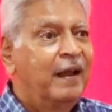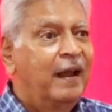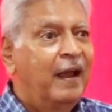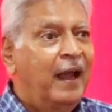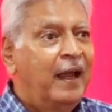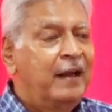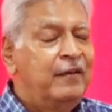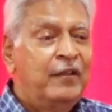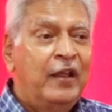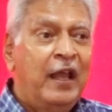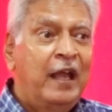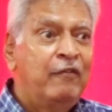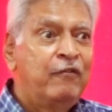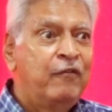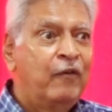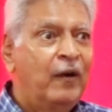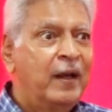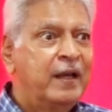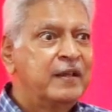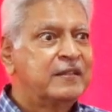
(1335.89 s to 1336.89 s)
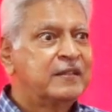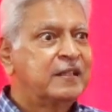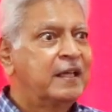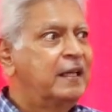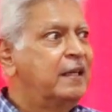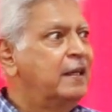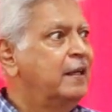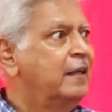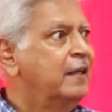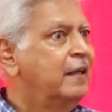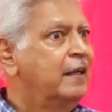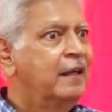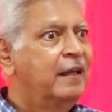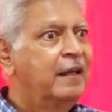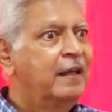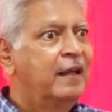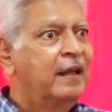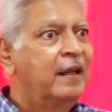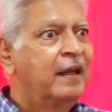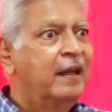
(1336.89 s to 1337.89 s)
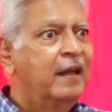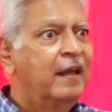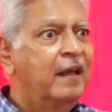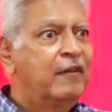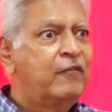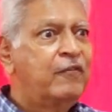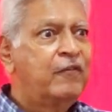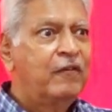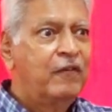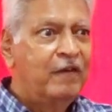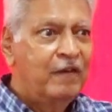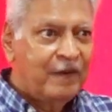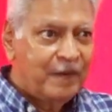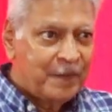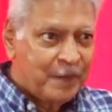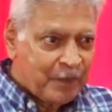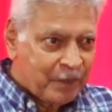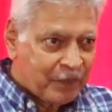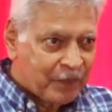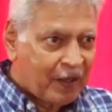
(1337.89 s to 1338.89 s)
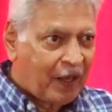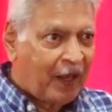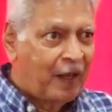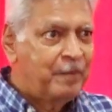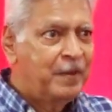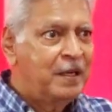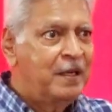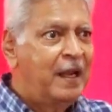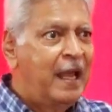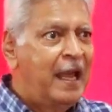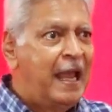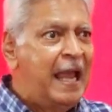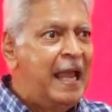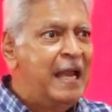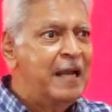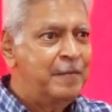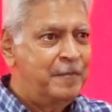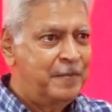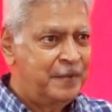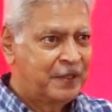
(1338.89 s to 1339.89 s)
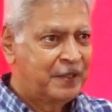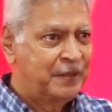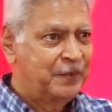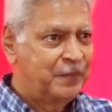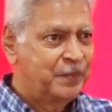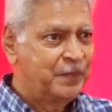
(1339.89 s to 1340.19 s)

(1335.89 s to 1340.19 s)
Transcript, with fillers: And therefore, I say, if I've been helped